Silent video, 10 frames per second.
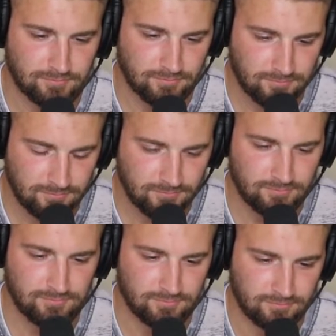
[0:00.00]

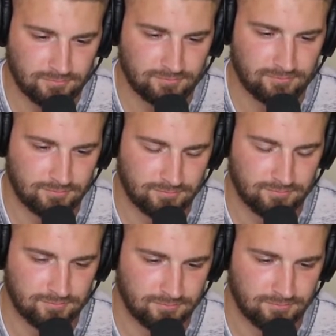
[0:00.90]

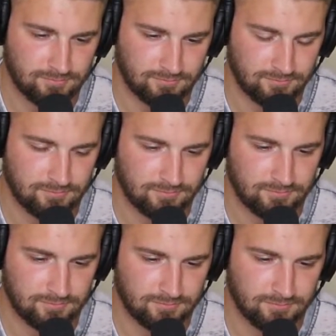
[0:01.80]

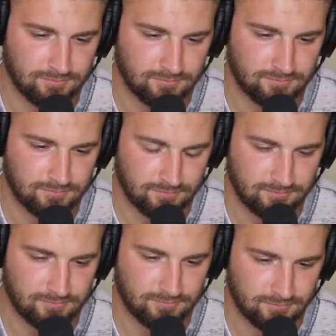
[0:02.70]

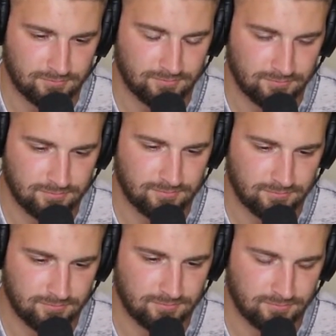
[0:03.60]

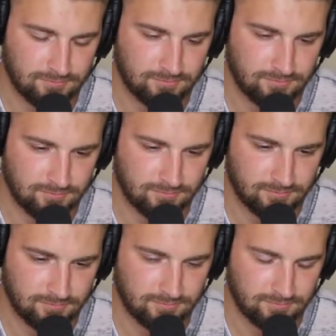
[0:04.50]

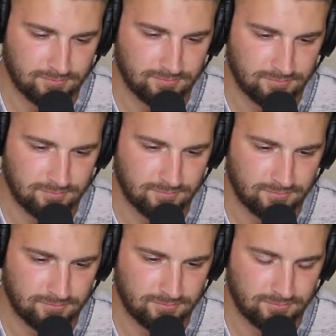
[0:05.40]

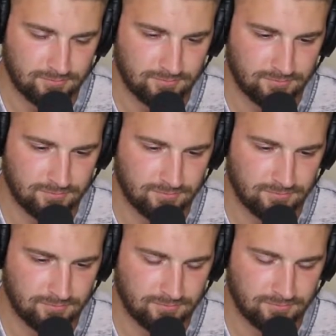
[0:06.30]

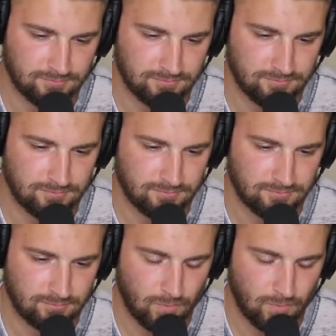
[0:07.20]
No words are spoken by the person on screen.